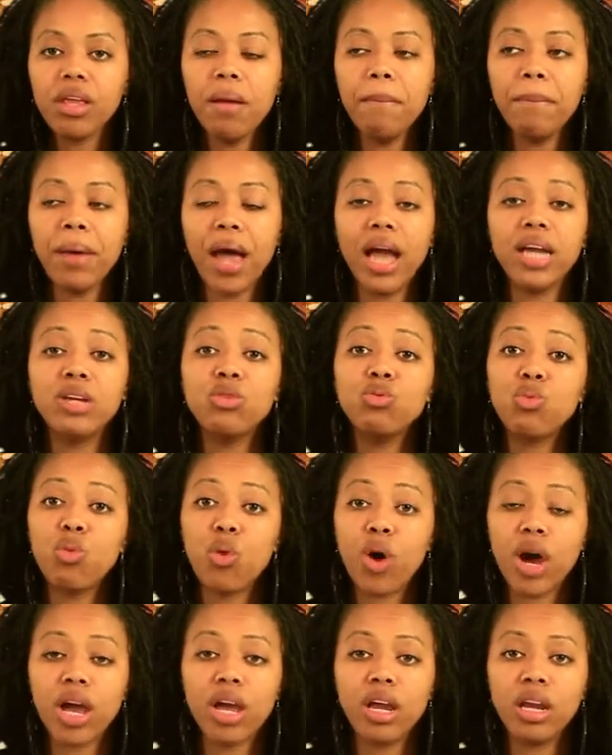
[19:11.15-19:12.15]
bind
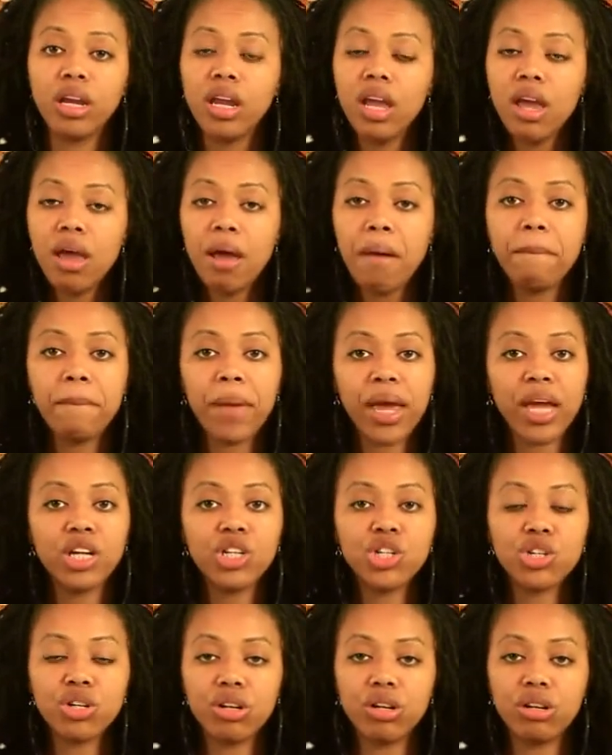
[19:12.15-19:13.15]
one
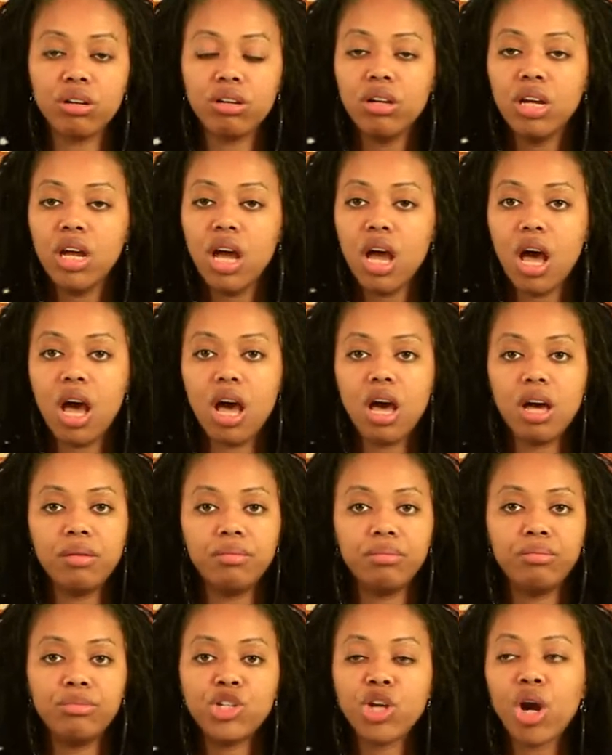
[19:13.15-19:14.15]
major
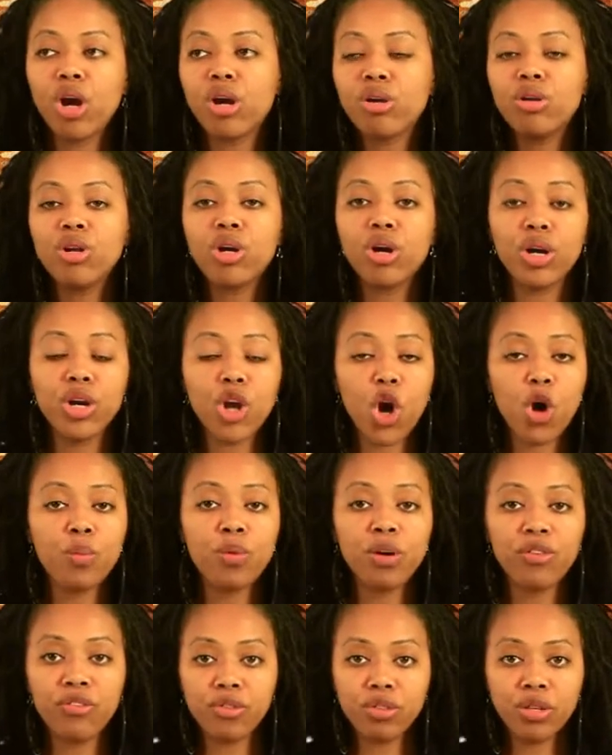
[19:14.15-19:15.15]
um, journal or
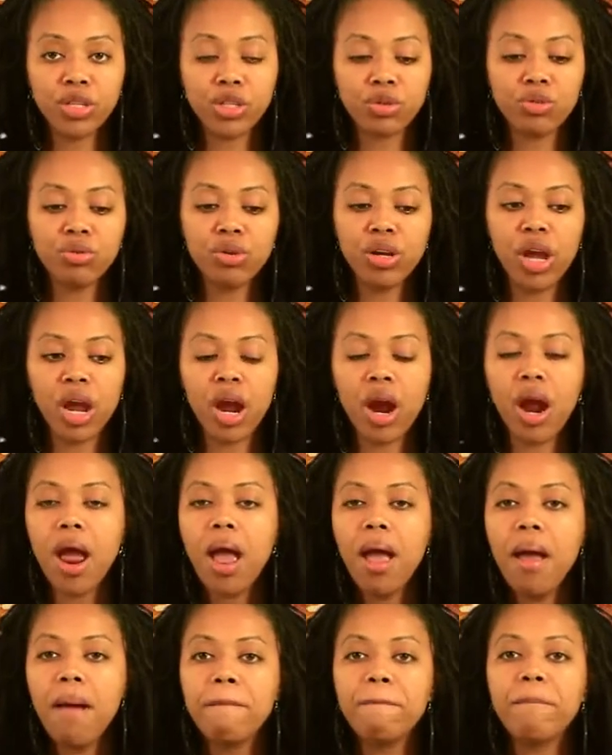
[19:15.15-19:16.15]
notebook for the school year
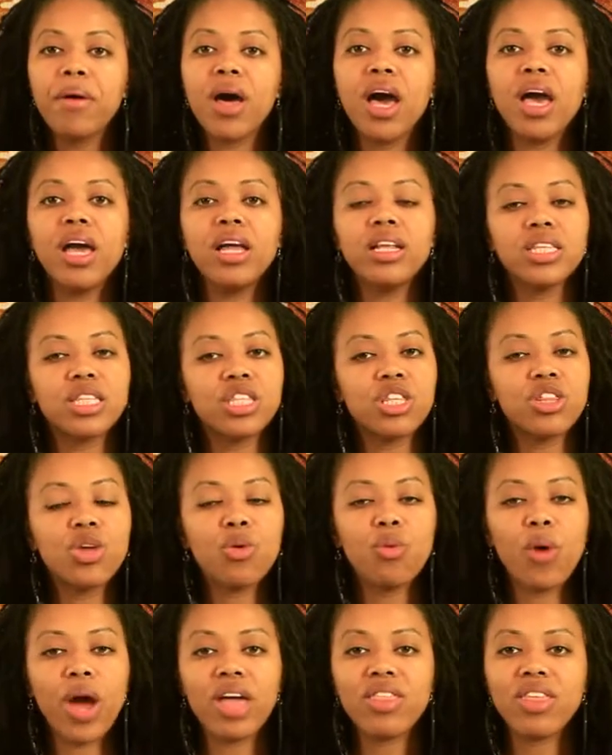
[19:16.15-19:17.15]
but the
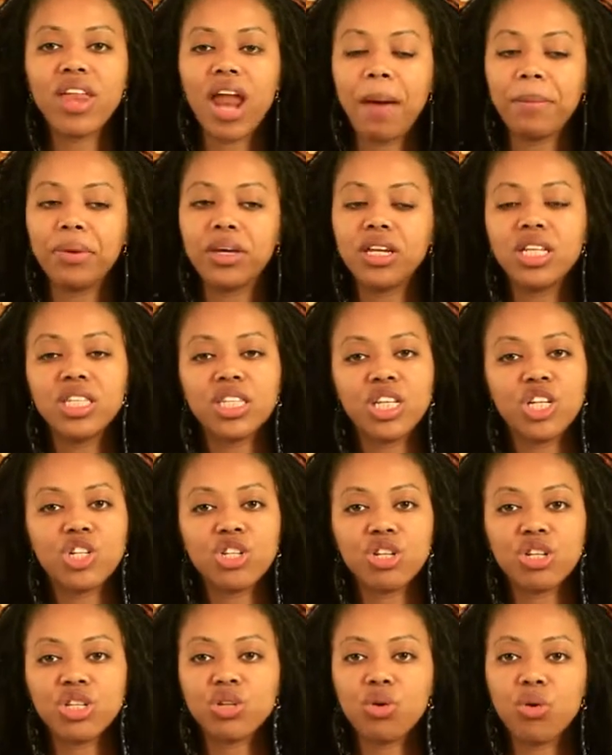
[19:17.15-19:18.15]
way that I'm going to teach
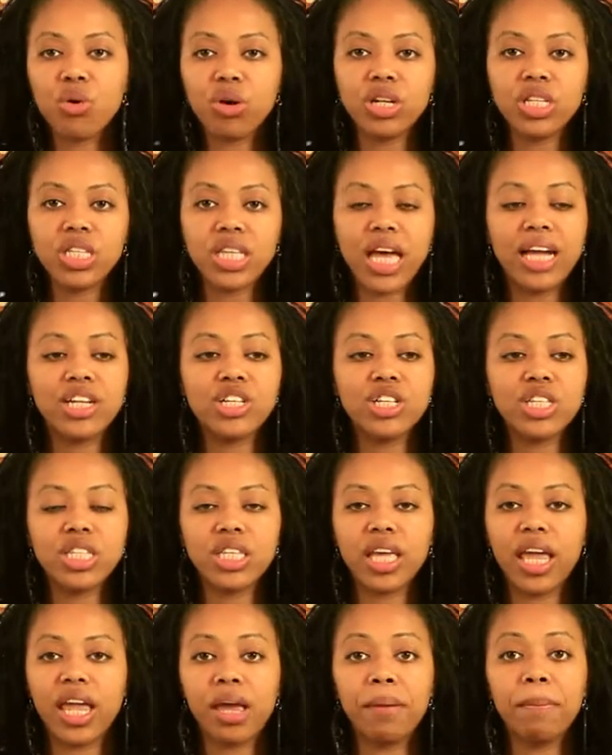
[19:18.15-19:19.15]
this course I just
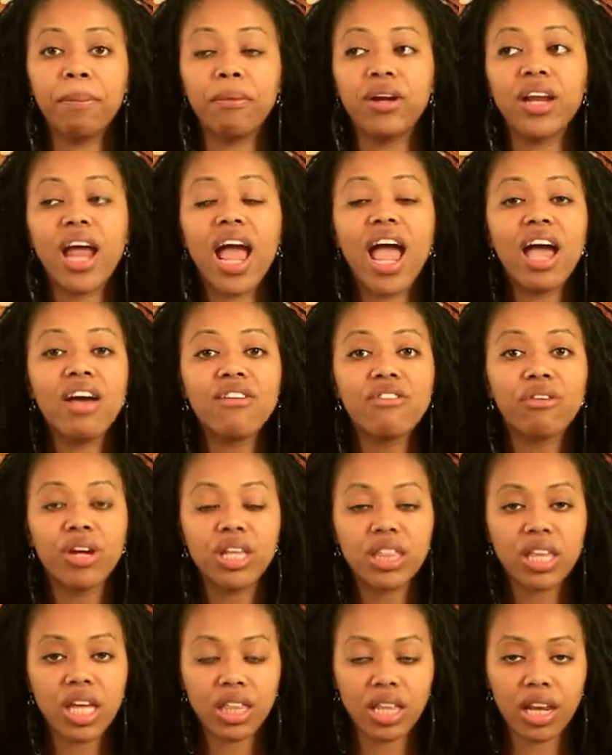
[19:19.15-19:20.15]
can't print
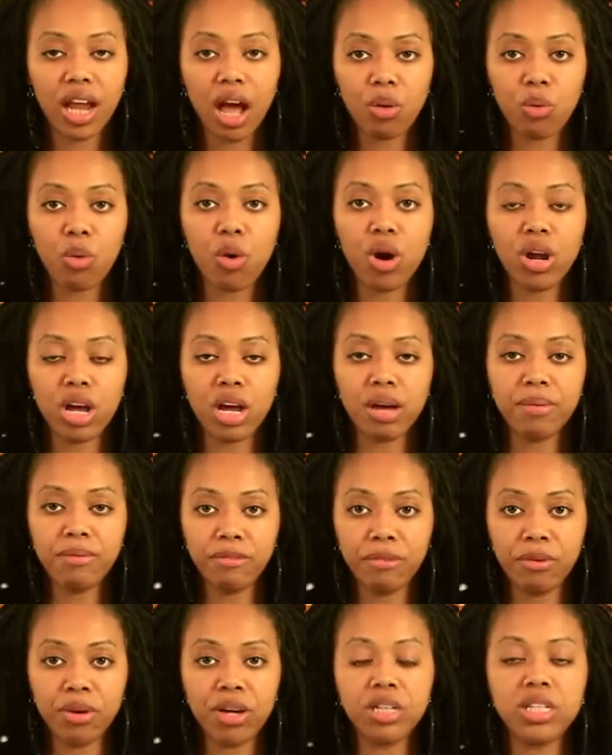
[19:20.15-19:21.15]
everything that I want up
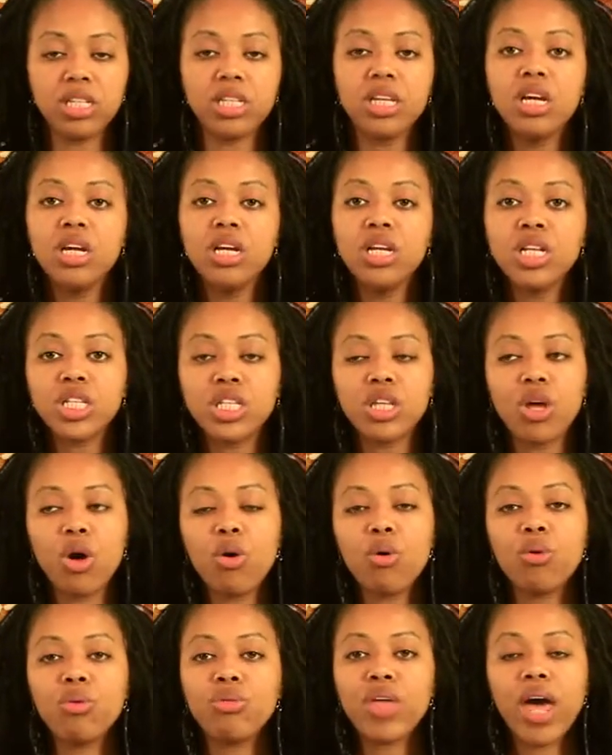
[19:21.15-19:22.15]
front
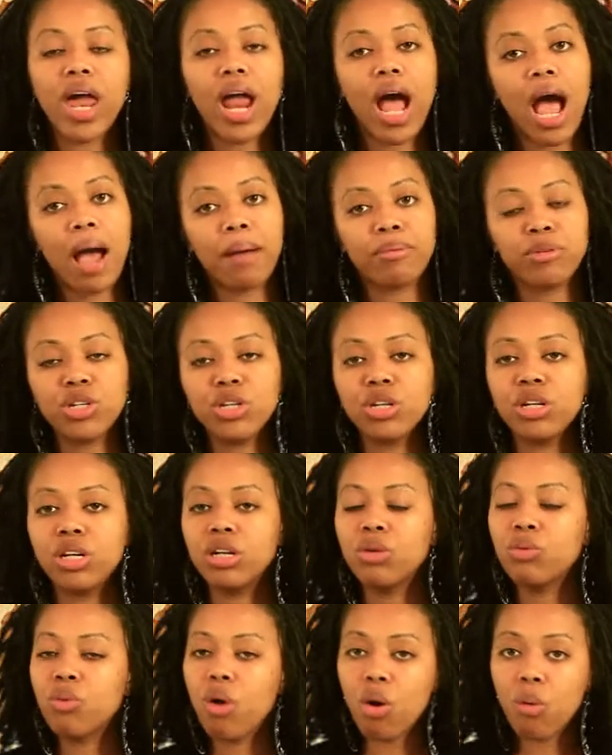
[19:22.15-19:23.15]
so that
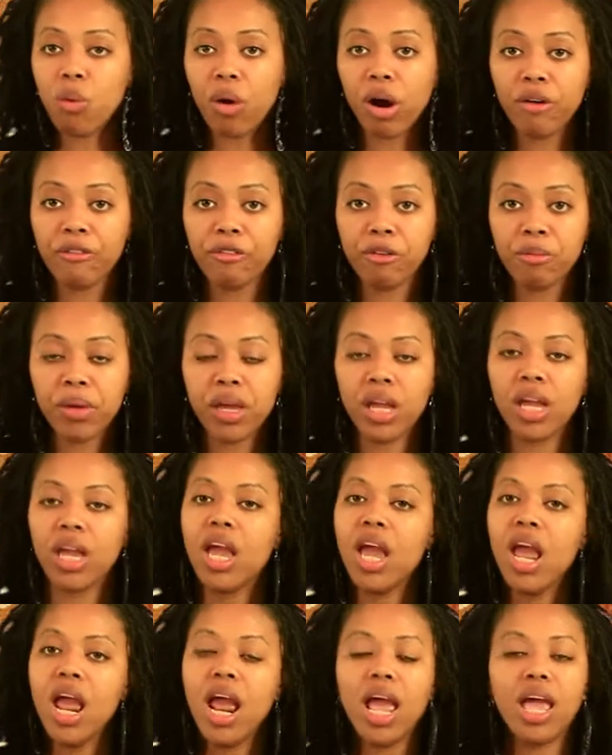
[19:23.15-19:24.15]
option won't work for me
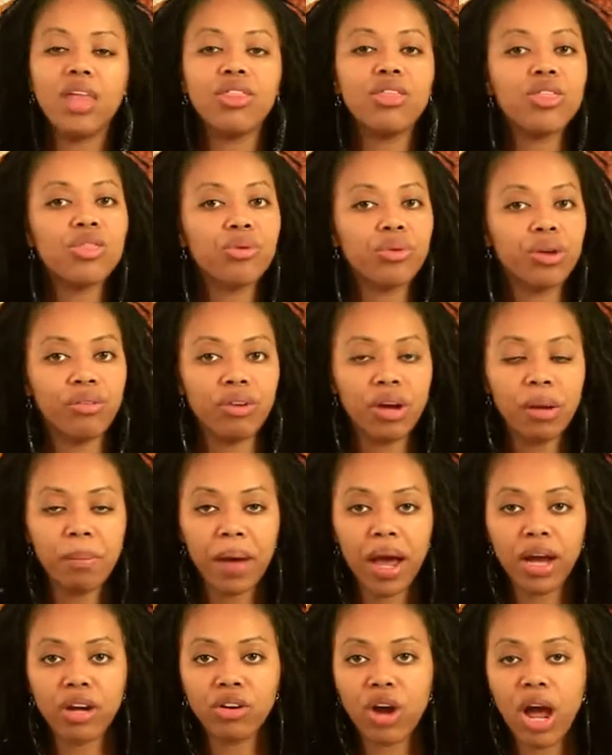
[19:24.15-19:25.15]
and the three ring
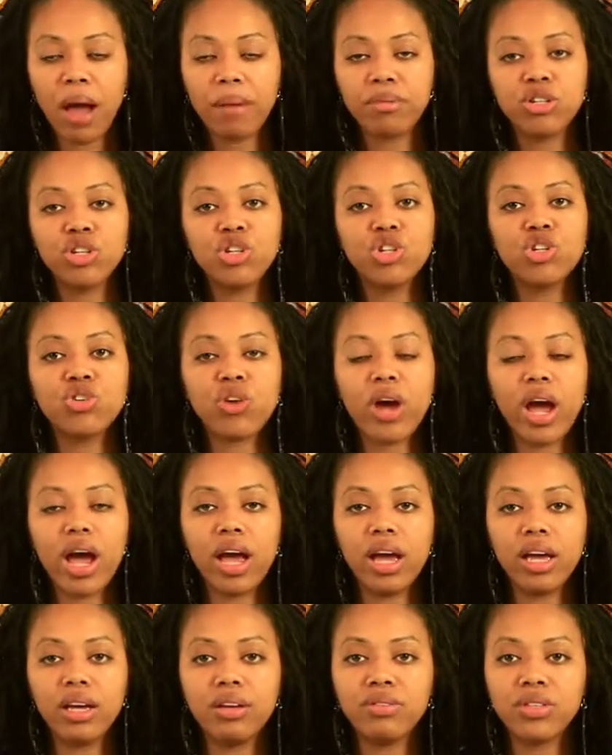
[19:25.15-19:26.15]
binder option
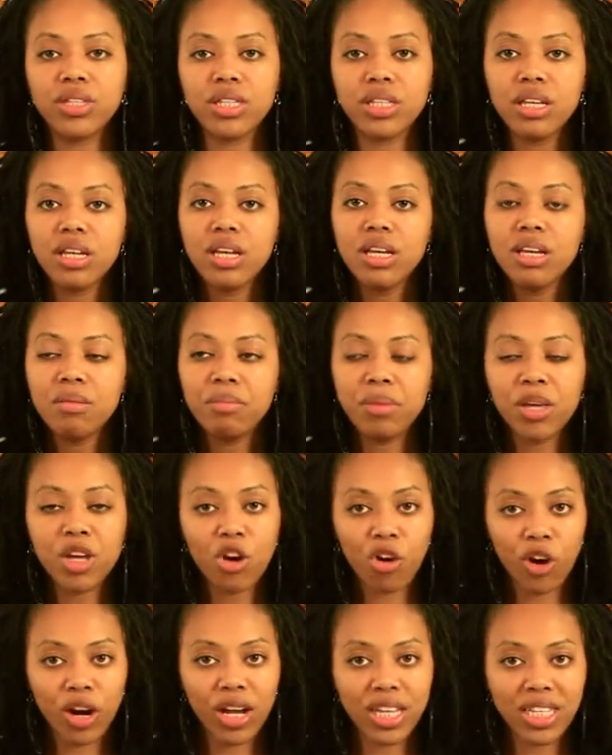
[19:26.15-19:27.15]
drives me
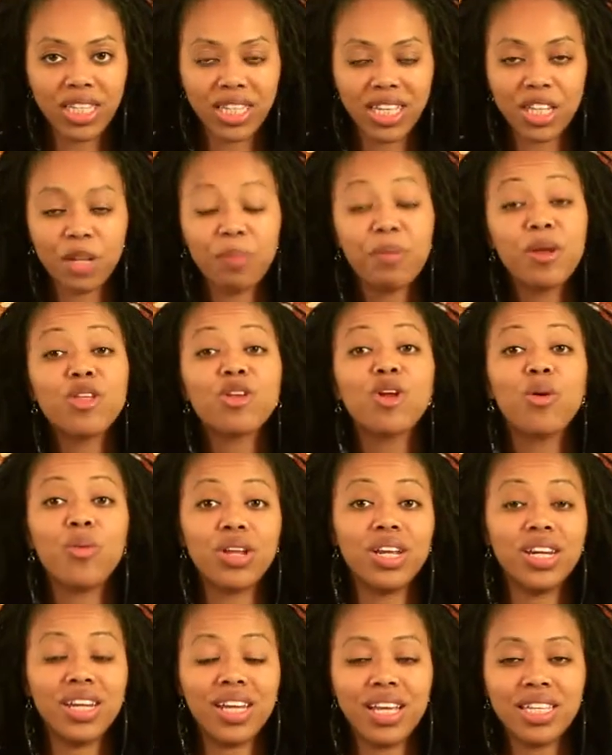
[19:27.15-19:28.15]
crazy, depending on what
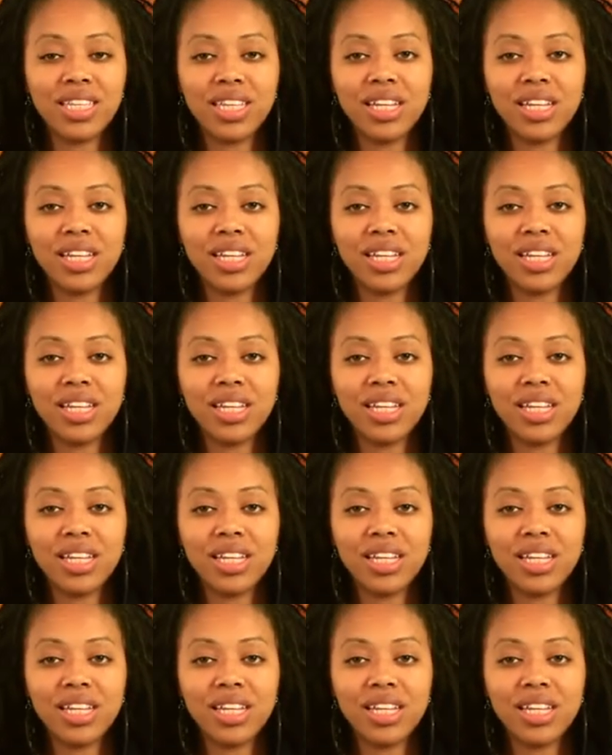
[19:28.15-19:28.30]
it is.